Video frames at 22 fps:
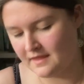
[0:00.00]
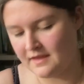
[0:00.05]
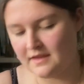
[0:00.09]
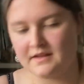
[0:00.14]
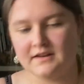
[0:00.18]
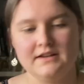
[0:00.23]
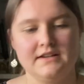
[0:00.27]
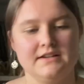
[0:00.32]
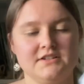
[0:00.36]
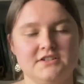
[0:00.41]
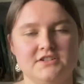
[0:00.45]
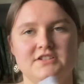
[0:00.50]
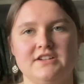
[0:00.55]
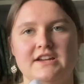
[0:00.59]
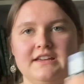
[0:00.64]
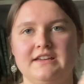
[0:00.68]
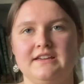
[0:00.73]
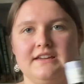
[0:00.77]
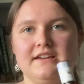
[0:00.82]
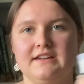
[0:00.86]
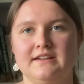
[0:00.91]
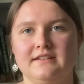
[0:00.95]
Let's
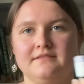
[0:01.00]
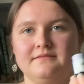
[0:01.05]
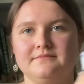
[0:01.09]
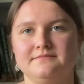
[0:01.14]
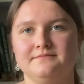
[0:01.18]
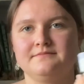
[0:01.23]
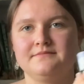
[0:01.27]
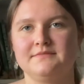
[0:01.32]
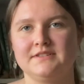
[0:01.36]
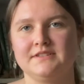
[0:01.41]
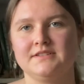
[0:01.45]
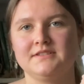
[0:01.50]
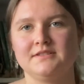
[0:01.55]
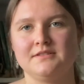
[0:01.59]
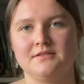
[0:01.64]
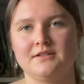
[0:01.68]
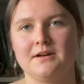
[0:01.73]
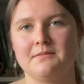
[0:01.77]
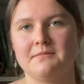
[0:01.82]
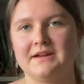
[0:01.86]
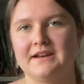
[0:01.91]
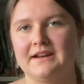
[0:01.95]
shake it so it's
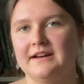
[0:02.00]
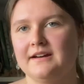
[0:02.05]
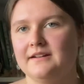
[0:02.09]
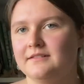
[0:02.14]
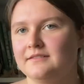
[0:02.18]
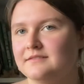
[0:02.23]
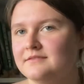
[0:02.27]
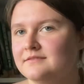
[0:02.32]
not coming out.